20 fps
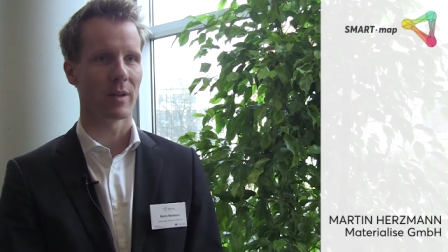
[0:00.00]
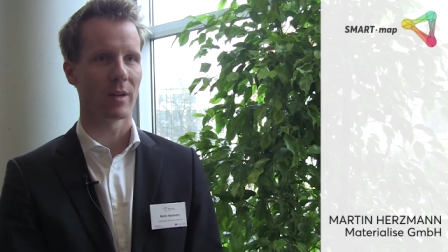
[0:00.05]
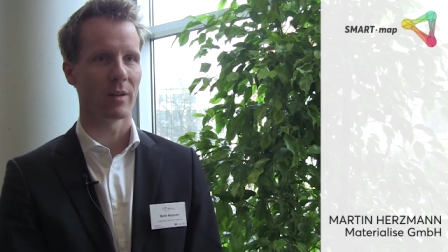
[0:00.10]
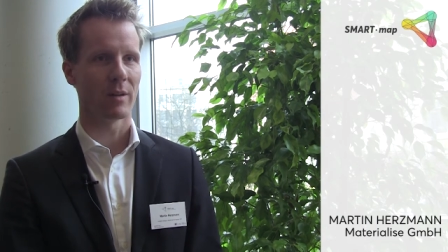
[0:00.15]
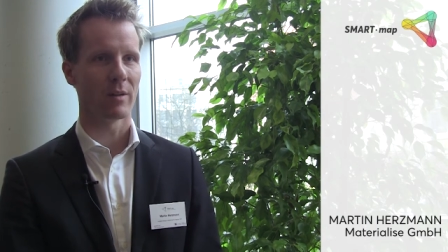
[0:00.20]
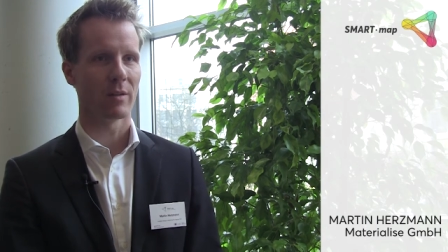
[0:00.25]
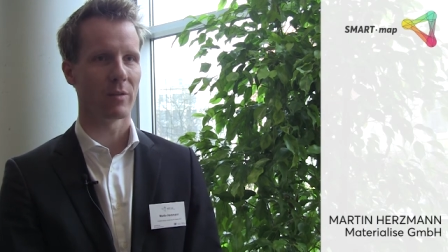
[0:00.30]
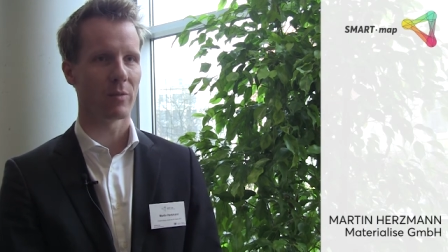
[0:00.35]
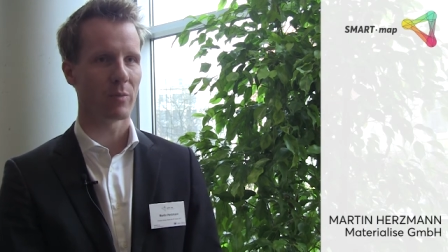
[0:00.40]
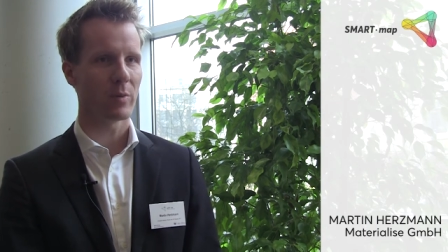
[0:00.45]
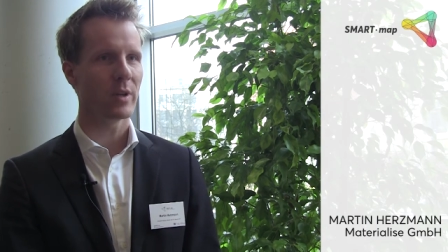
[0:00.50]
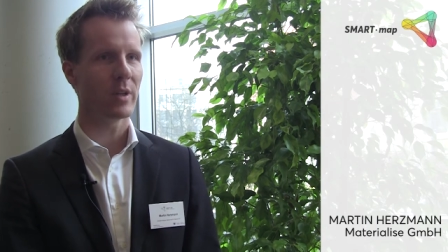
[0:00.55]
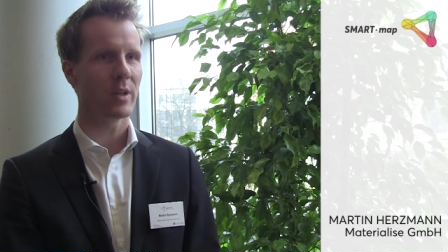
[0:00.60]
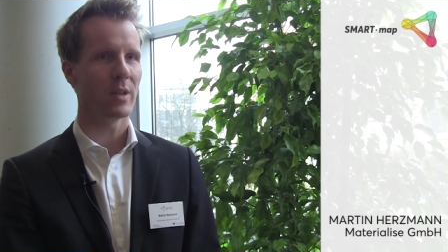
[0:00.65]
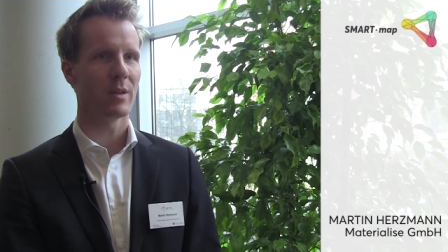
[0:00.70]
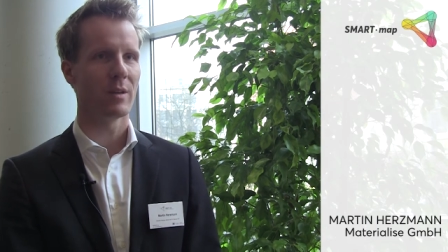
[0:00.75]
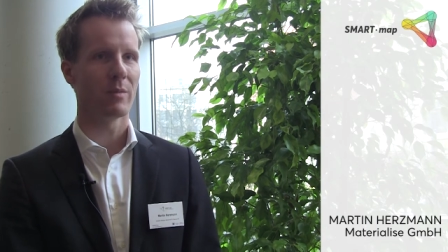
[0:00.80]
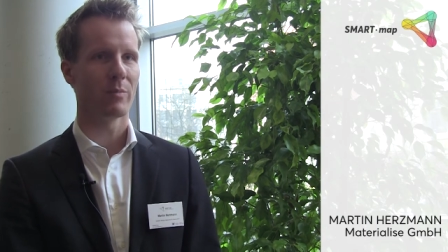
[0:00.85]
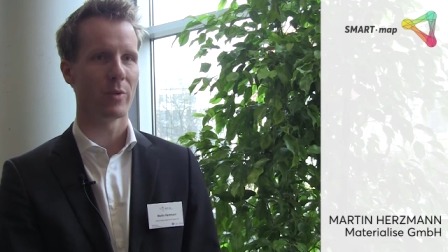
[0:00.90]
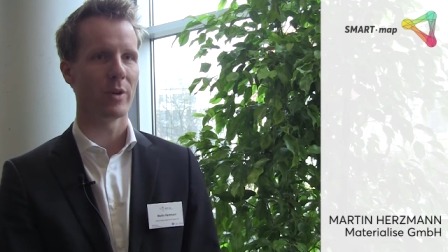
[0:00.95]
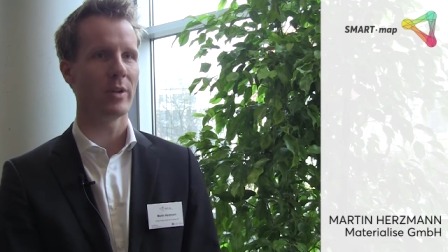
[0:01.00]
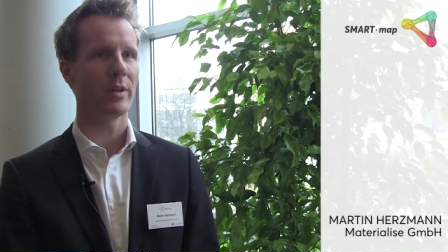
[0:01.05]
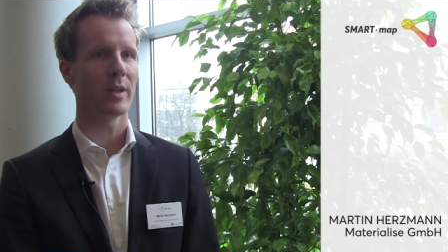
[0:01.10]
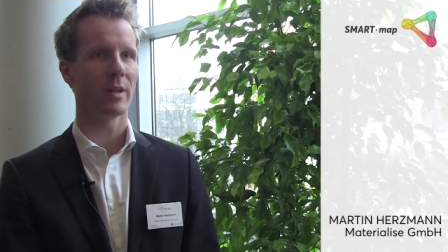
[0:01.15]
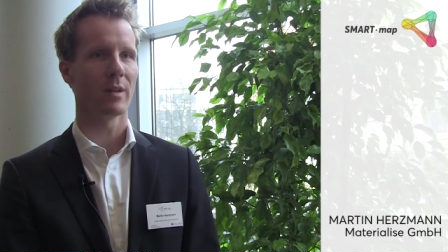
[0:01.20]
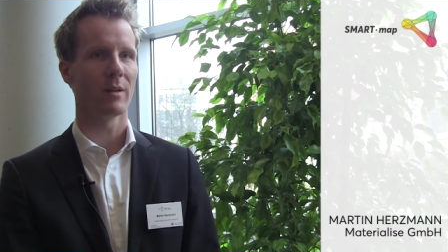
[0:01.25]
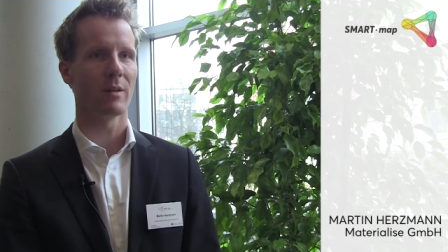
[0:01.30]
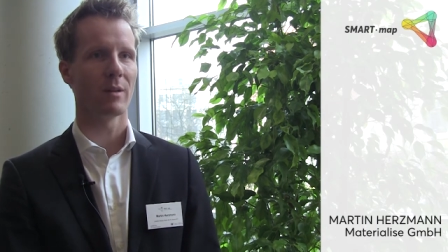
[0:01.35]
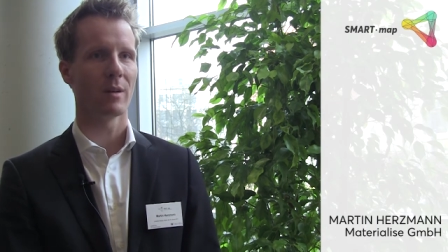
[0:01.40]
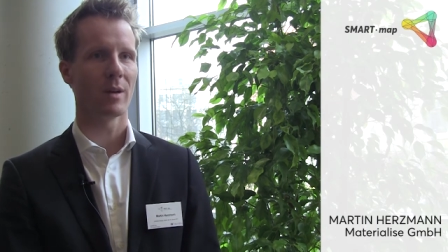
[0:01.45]
3D uh,
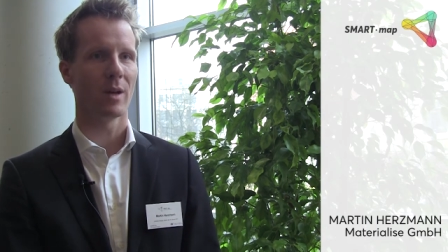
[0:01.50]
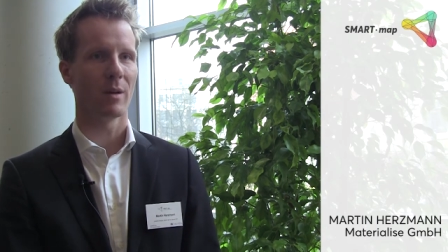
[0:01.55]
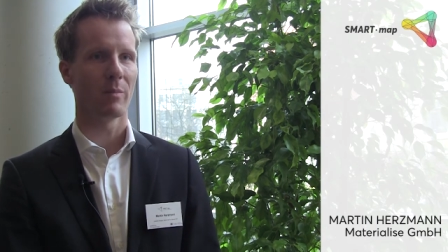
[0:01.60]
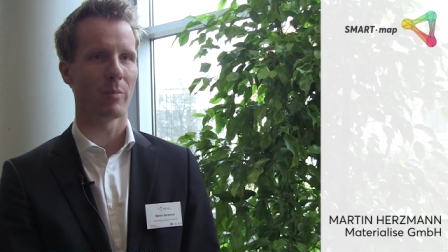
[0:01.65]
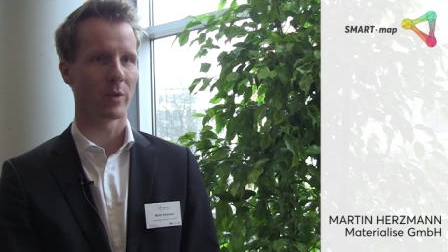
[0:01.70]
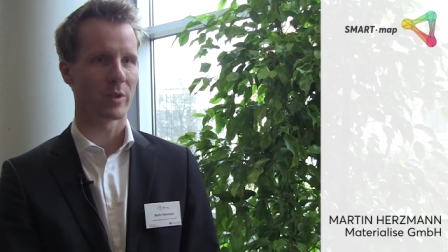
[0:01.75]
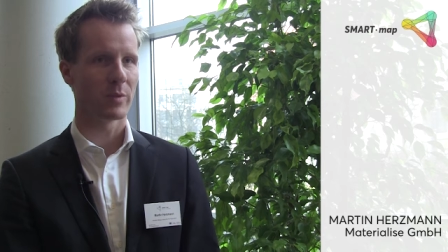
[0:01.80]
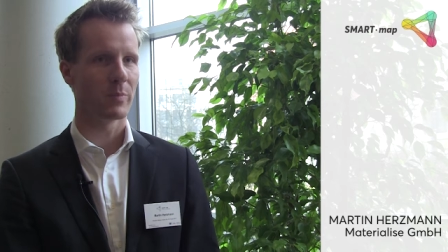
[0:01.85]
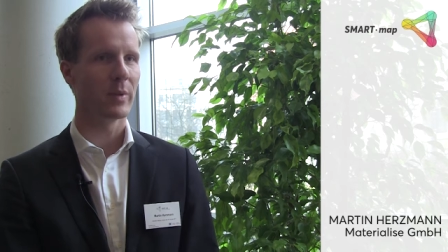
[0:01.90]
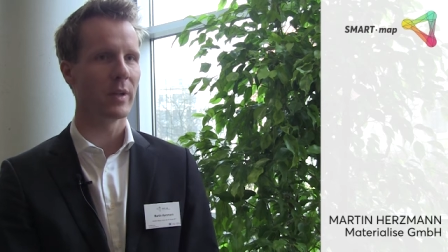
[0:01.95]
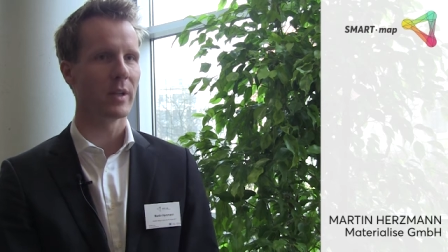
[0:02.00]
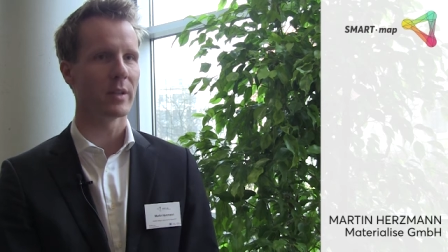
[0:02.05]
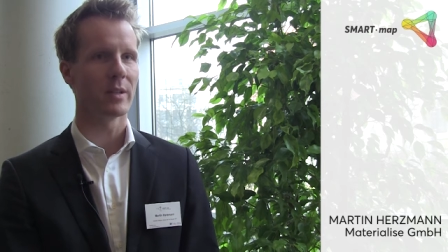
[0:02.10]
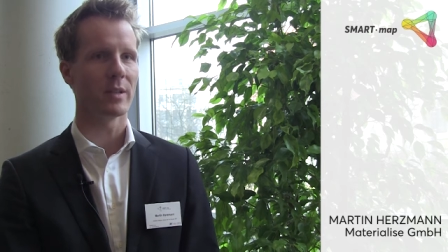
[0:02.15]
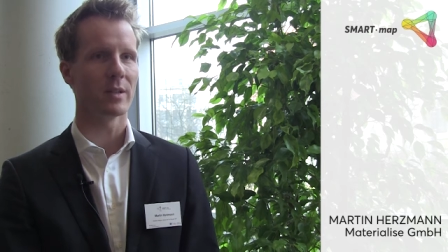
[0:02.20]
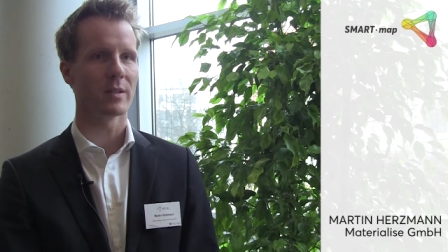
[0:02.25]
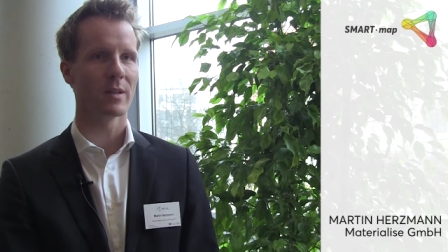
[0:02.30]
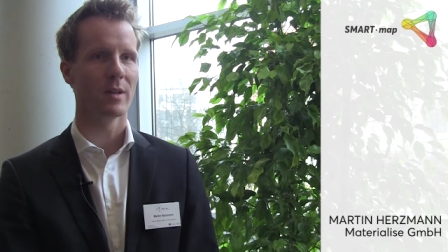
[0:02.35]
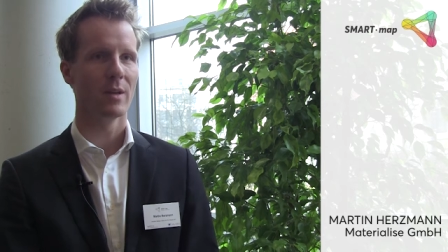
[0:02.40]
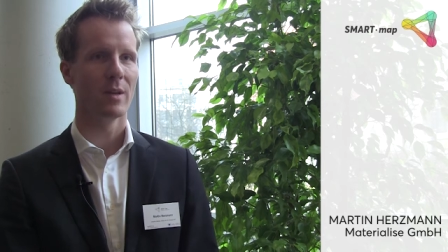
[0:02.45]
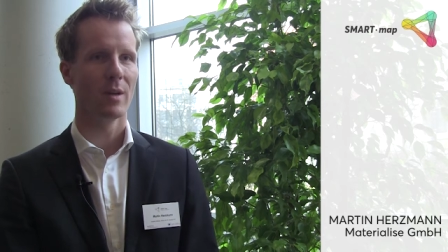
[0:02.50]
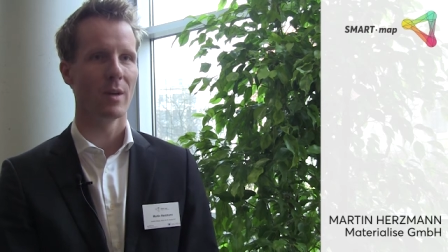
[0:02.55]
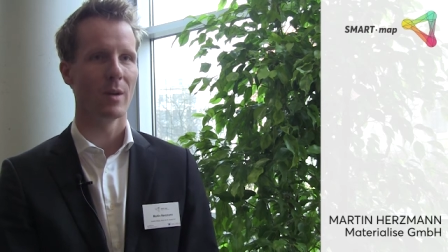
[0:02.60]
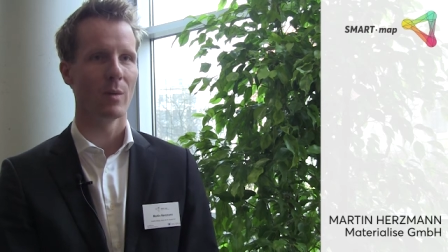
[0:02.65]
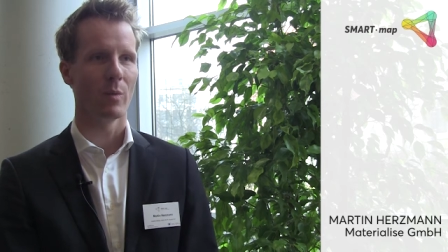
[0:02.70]
printing uh, possibilities,